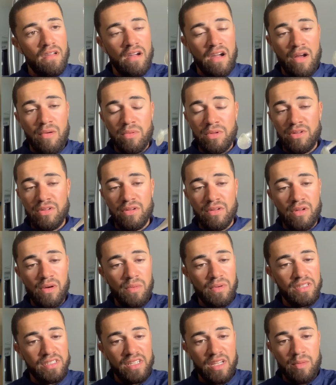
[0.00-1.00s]
really don't know
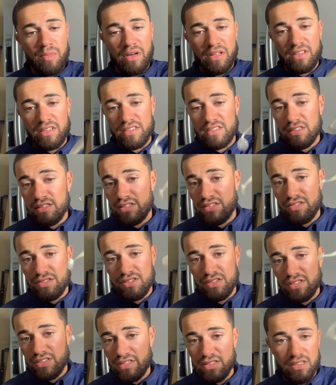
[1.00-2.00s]
what to say about this. This
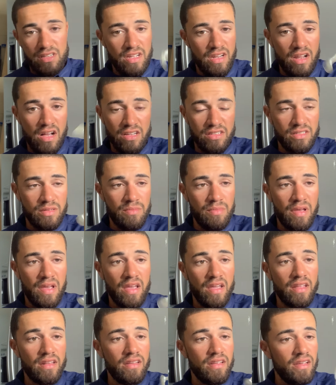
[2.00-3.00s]
is just an awesome
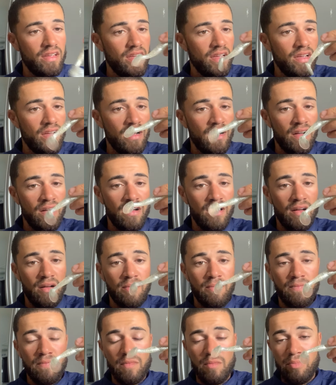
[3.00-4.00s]
bait.
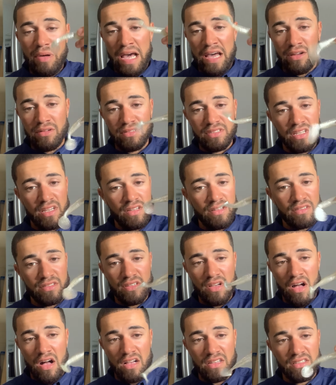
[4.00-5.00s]
Paddle tail is
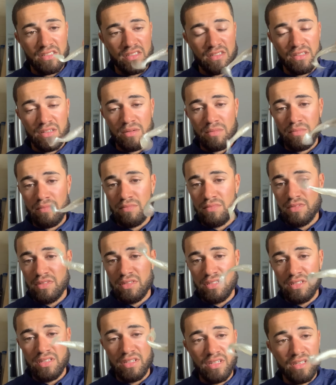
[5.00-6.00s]
awesome.
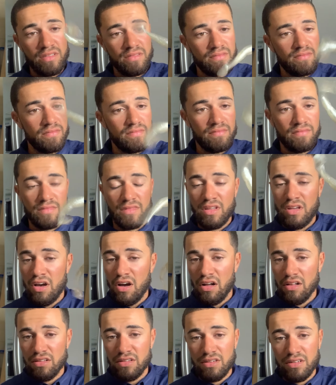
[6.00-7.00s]
The
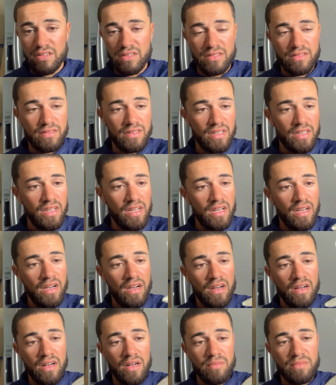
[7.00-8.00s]
color,
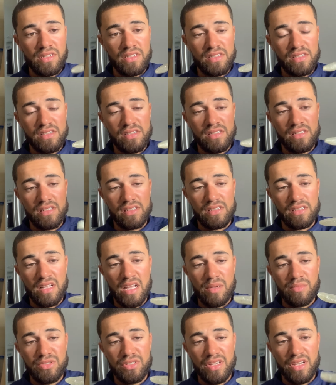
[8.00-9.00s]
this is the
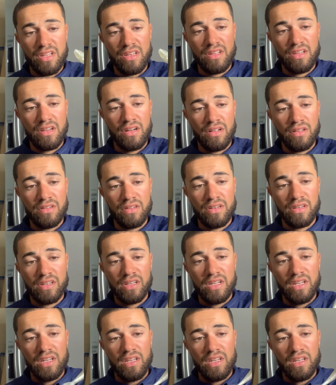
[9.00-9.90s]
Slam Shady color.